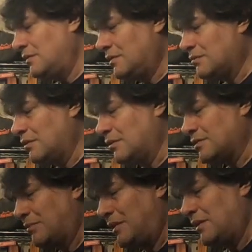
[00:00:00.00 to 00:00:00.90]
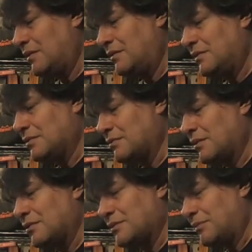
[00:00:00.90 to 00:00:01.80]
this one goes up here, this one
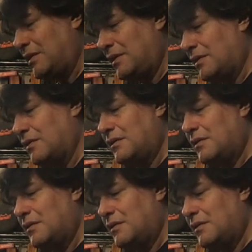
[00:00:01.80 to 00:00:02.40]
goes up here,